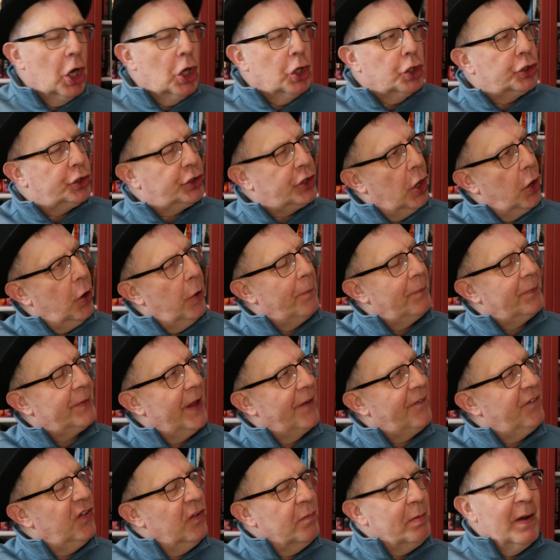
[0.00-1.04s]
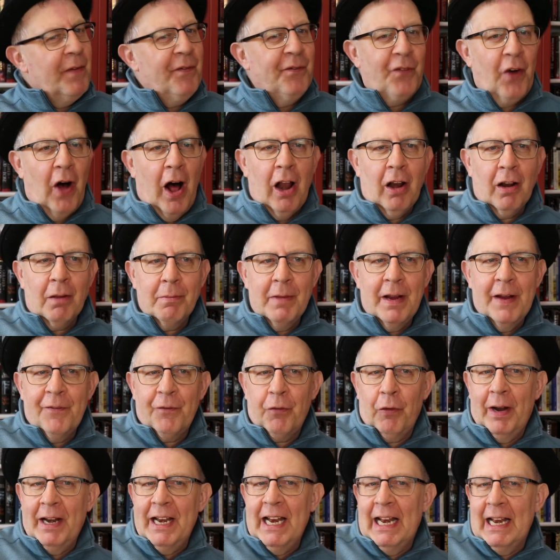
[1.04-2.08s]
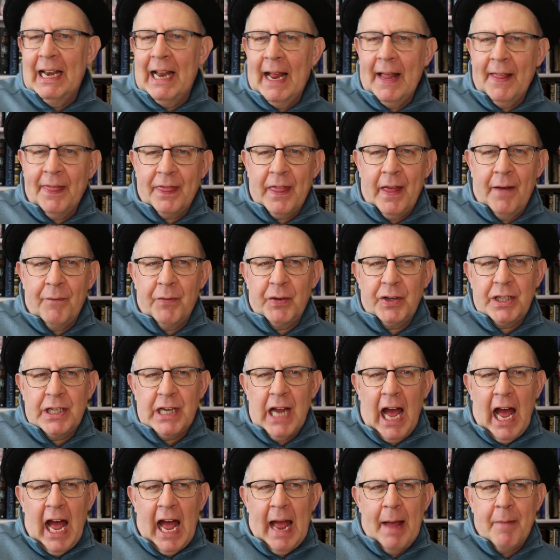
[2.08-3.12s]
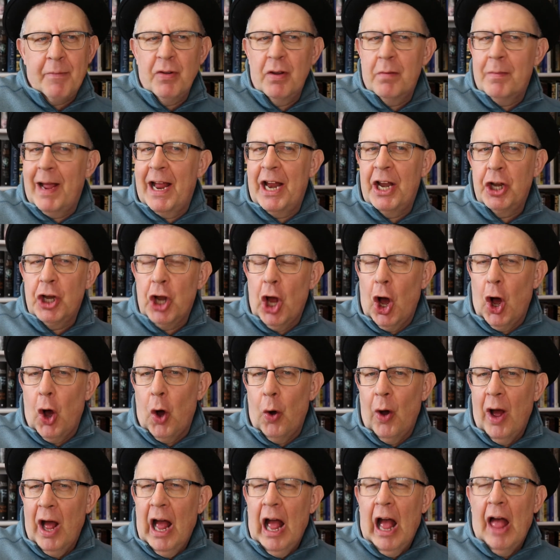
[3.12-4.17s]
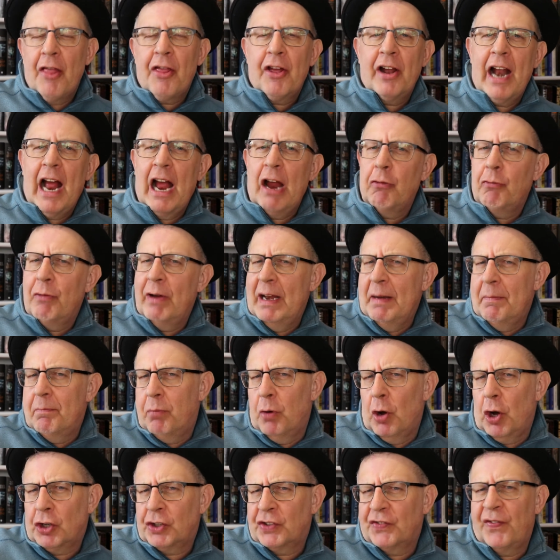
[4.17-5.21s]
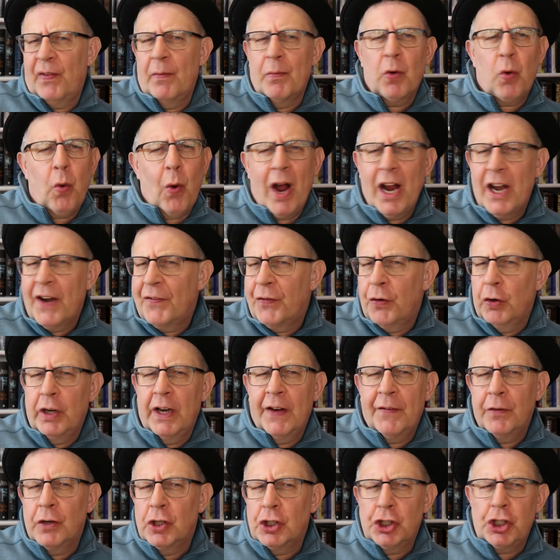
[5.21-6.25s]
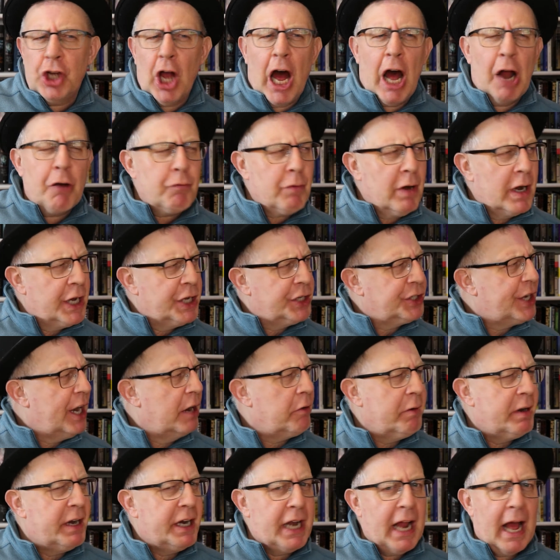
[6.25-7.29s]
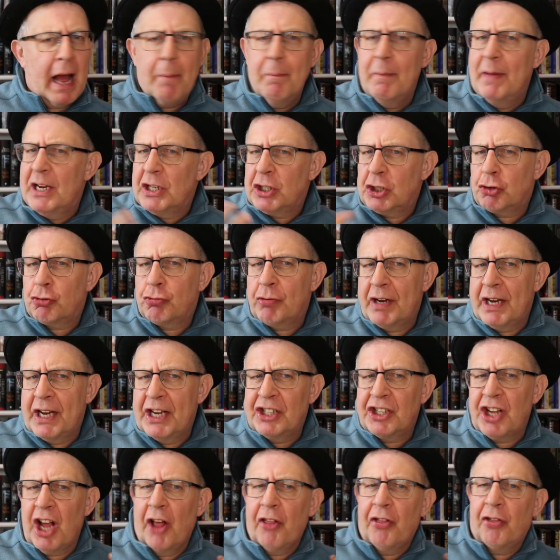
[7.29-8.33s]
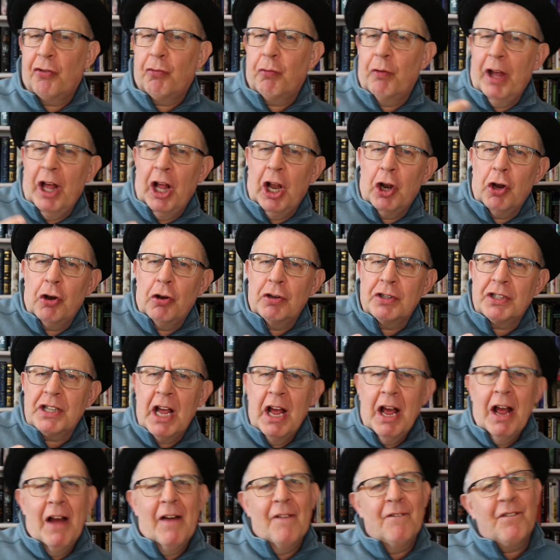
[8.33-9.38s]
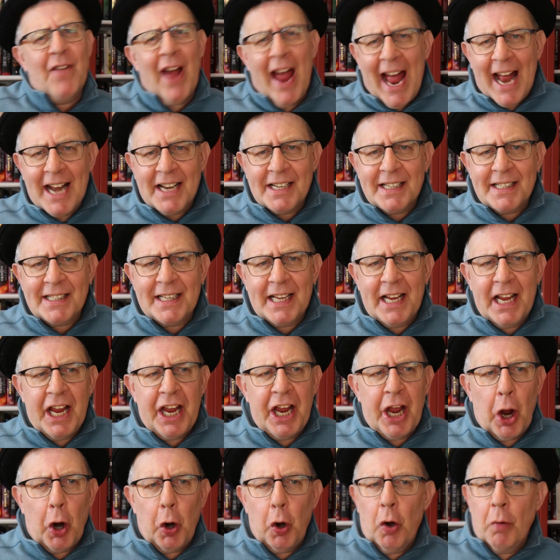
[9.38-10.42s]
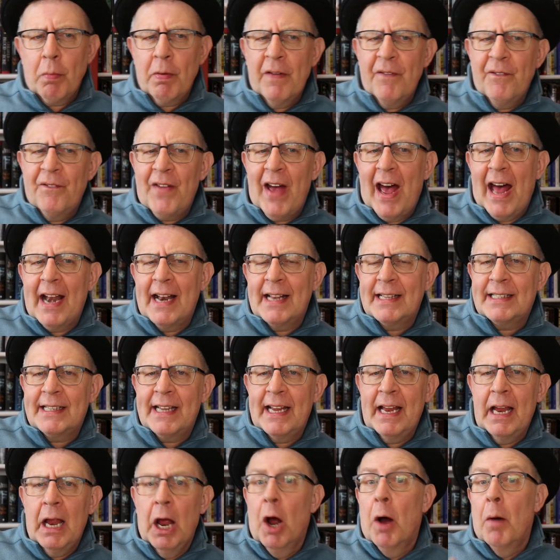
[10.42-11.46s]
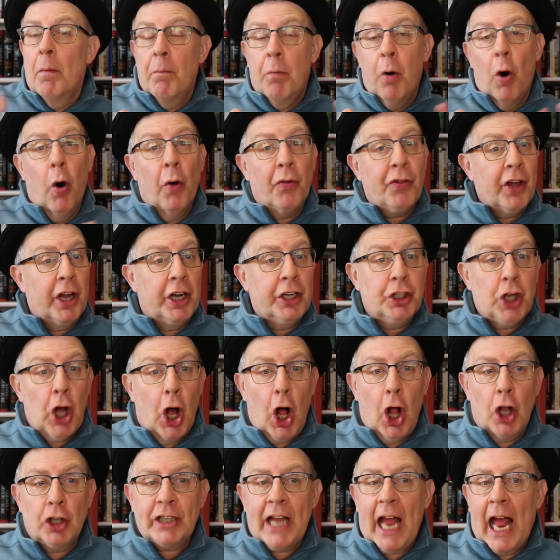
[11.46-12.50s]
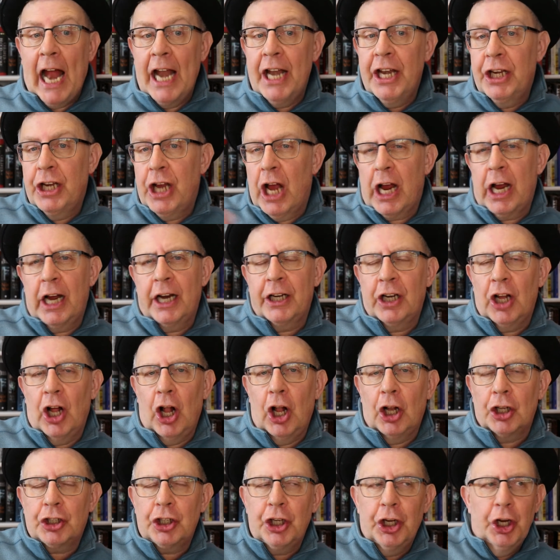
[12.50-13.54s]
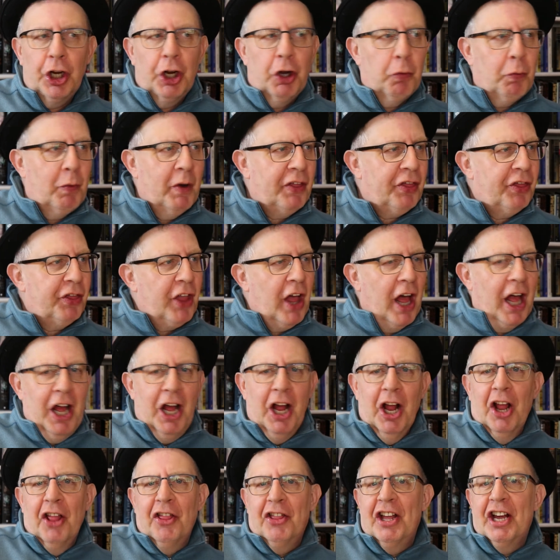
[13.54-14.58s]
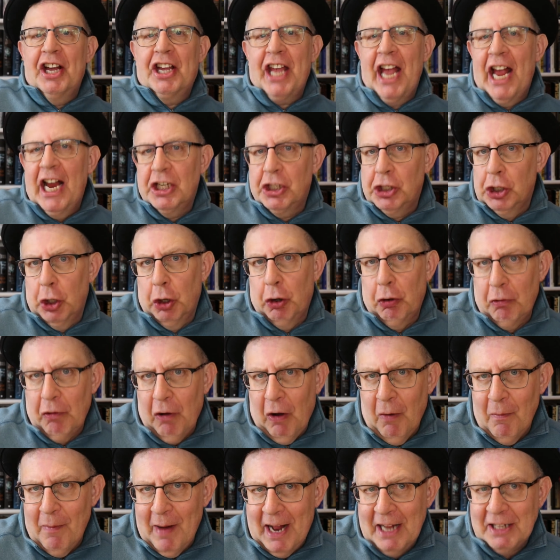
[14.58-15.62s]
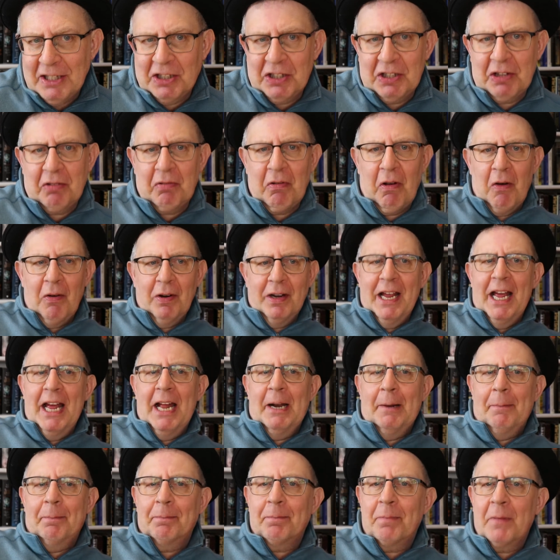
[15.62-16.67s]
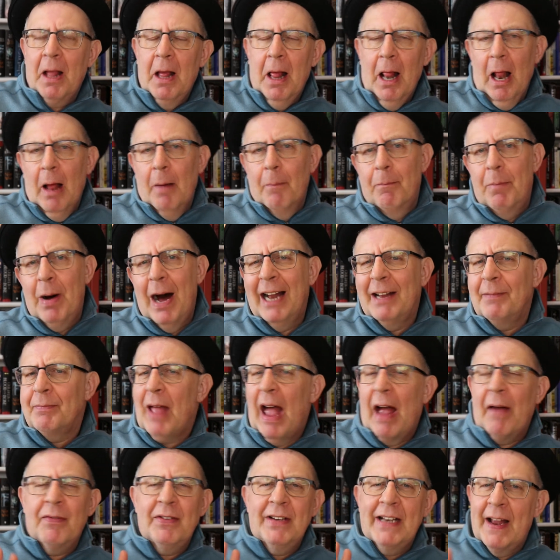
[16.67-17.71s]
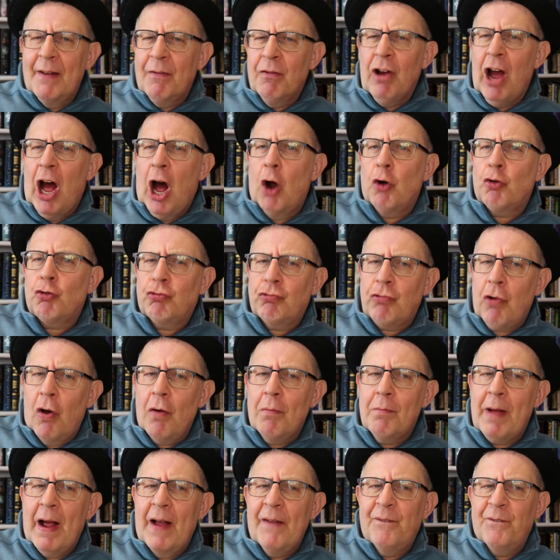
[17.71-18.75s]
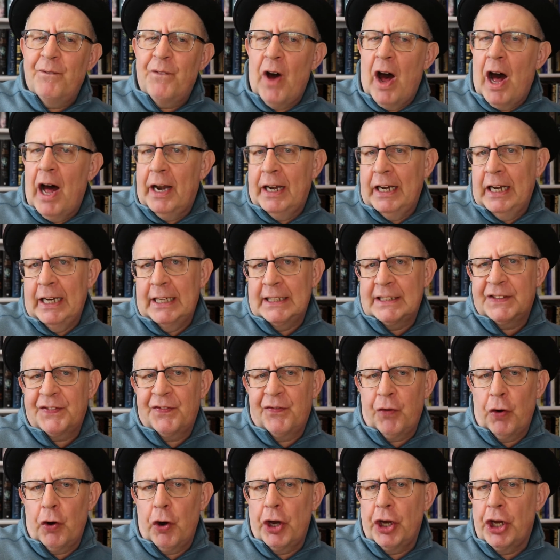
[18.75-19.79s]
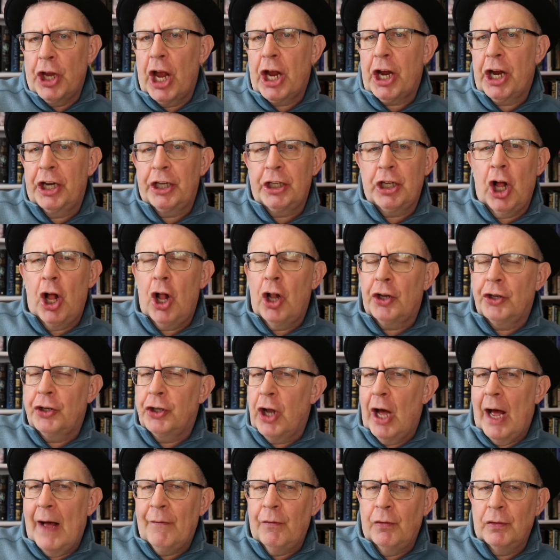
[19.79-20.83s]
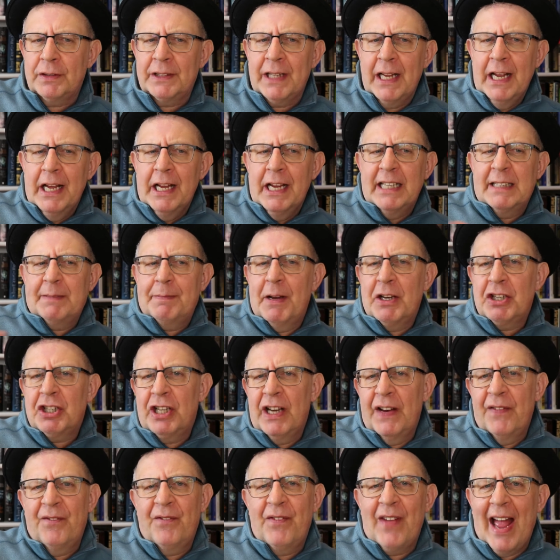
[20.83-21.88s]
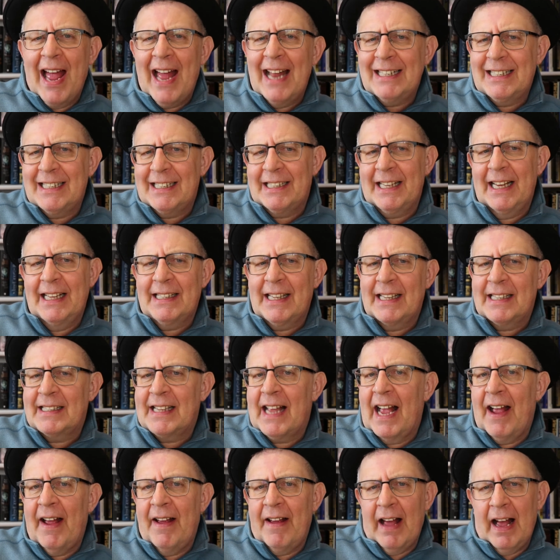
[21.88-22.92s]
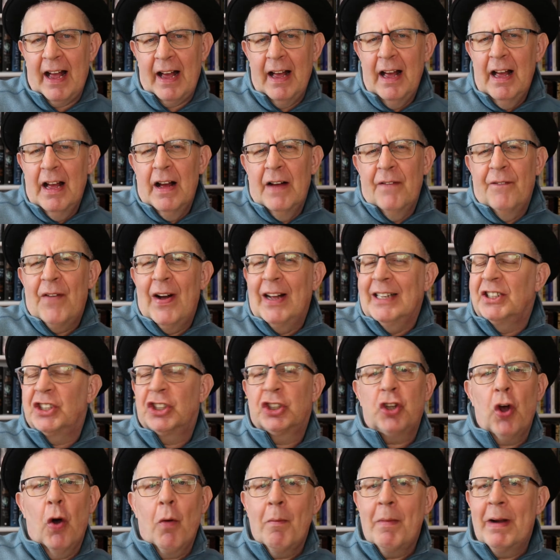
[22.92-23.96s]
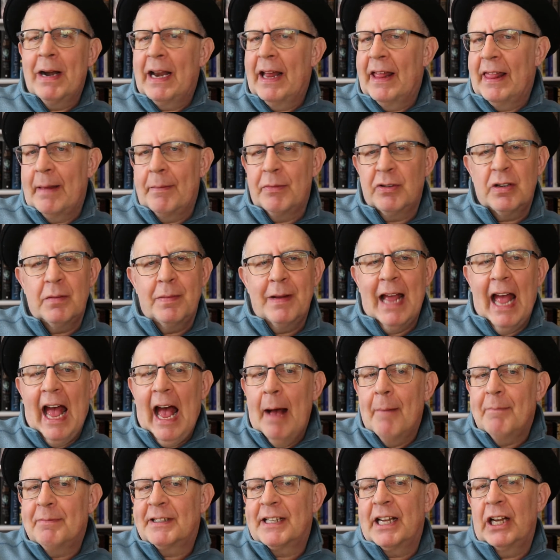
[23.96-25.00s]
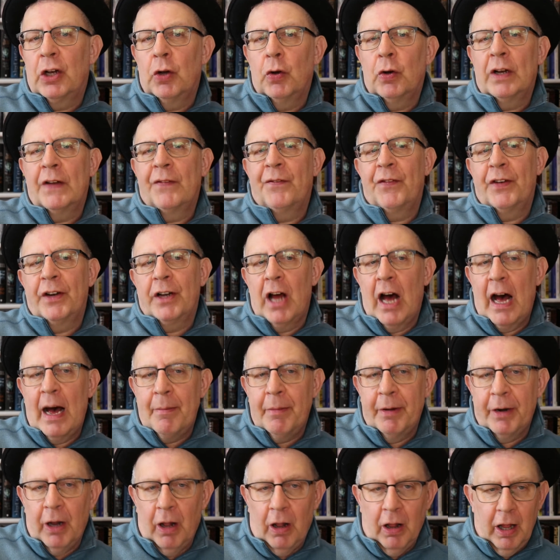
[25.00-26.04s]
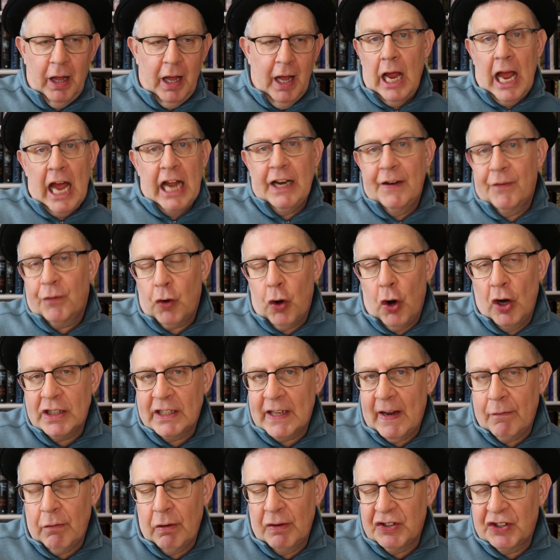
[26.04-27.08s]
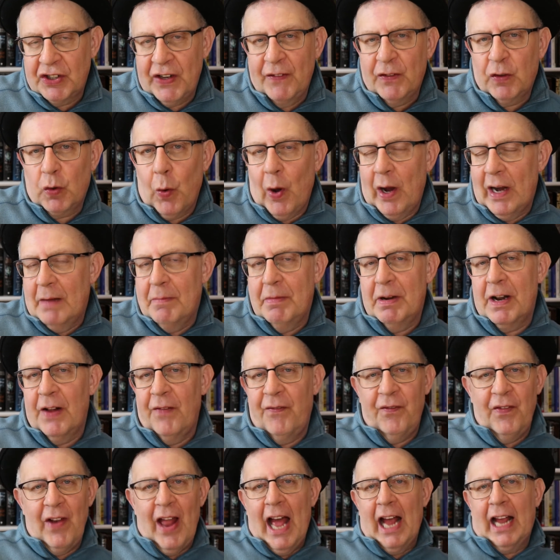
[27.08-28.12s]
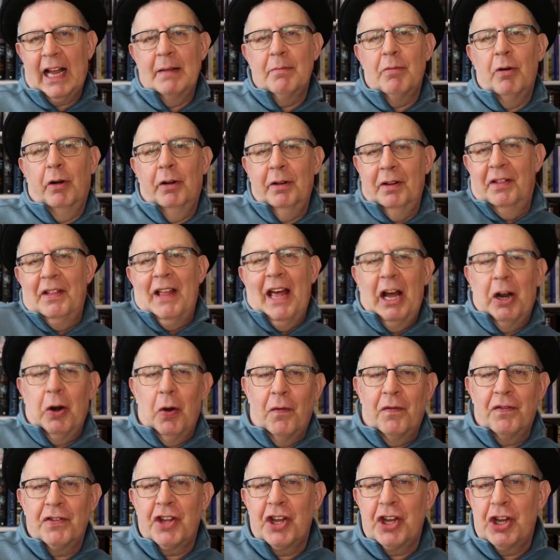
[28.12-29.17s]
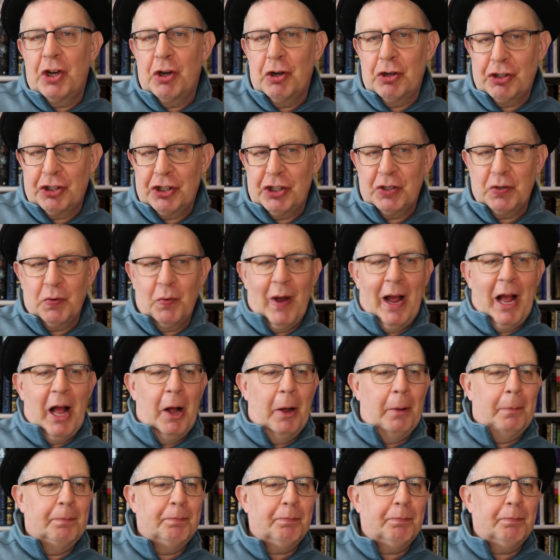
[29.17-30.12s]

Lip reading: So, if you've been following me for any length of time, you may know that I read books from quite a few different genres. I read mysteries, thrillers, fantasy, urban fantasy, both adult and young adult, with the occasional romance thrown in. But I've never outgrown my fondness for young adult novels, especially fantasies, as I find so many of them to be absolutely phenomenal. And of course, I've received quite a bit of flack about that over the years as well.